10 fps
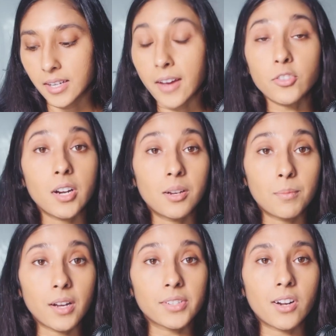After I
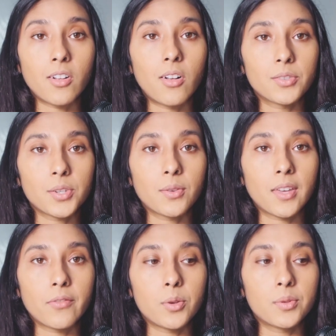unbox it, I'll also
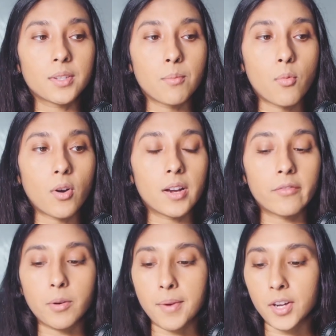give you some more
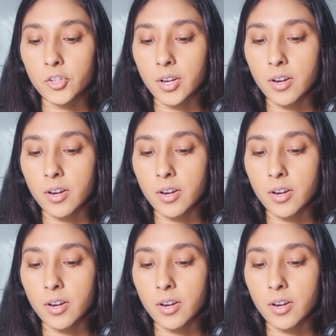information